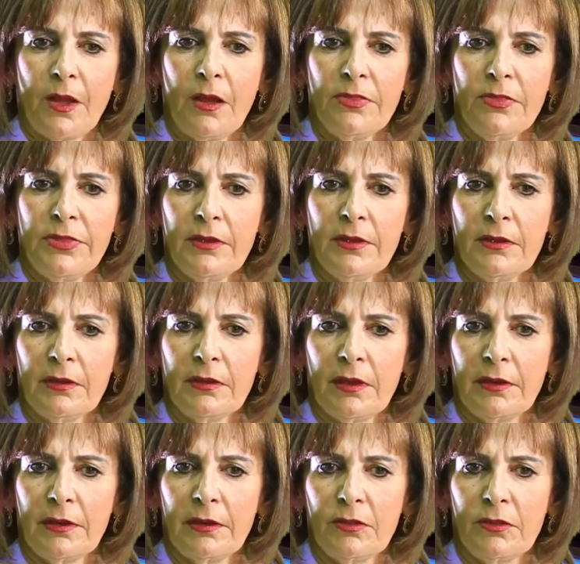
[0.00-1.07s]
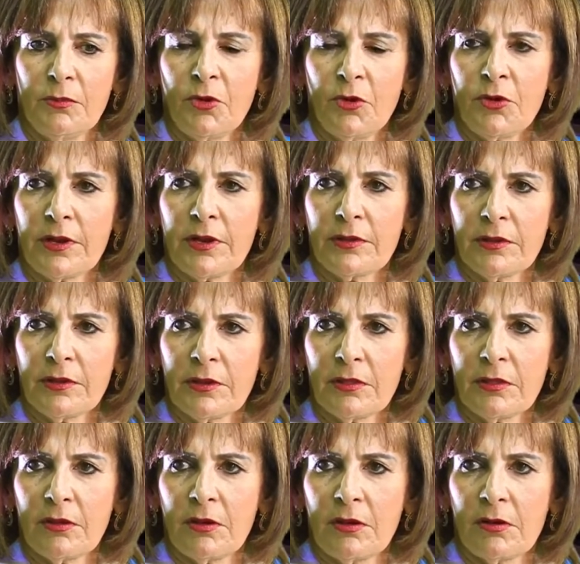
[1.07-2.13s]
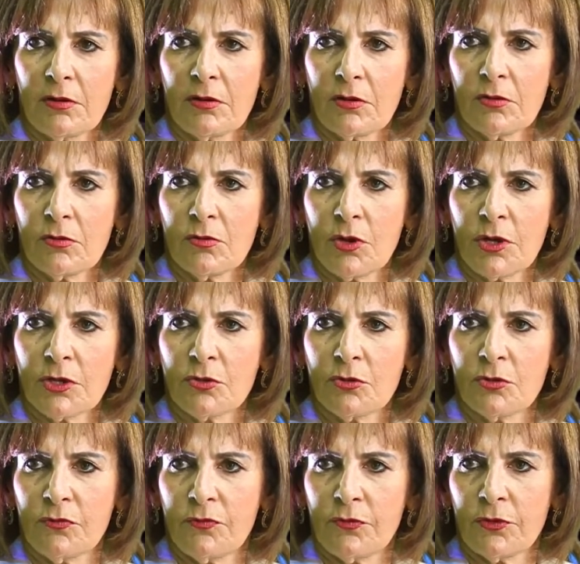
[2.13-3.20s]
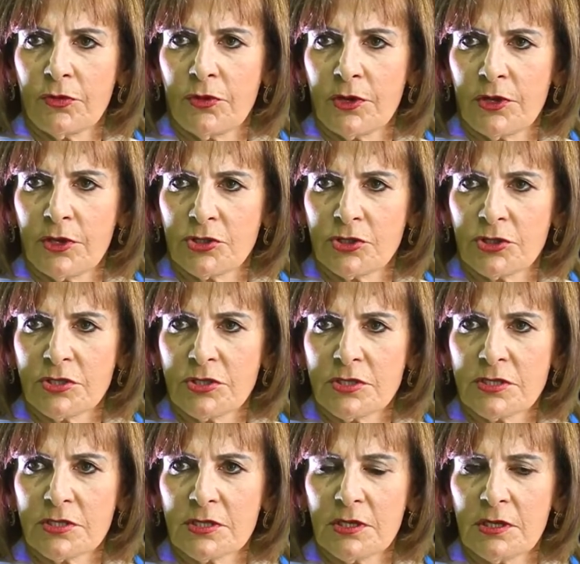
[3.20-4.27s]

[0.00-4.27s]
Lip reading: I think, democratic, they are quite good for the regions.